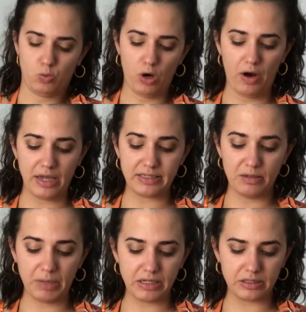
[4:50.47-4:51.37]
Whereas in
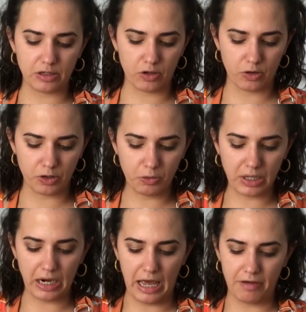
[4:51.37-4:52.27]
Mexico, you
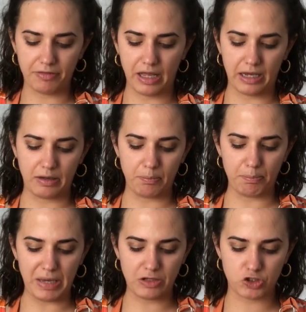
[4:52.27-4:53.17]
can have like
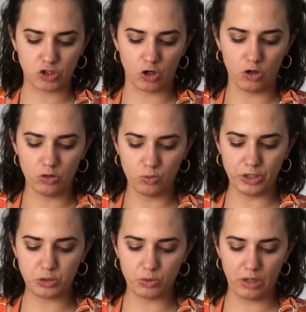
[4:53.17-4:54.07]
mixto,
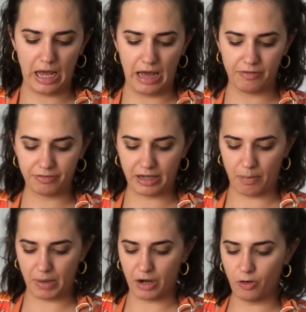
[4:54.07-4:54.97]
which will have
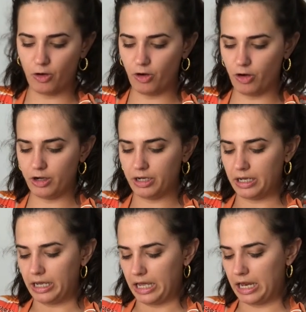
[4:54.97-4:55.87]
camarón
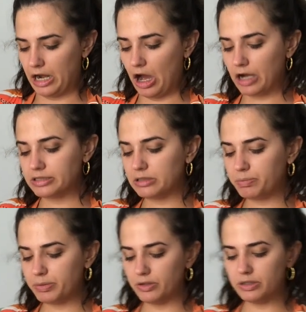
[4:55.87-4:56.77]
and
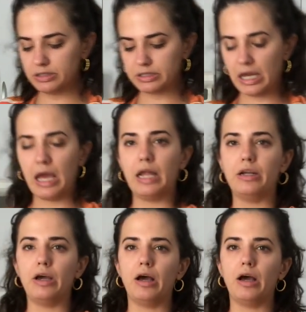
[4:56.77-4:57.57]
octopus, and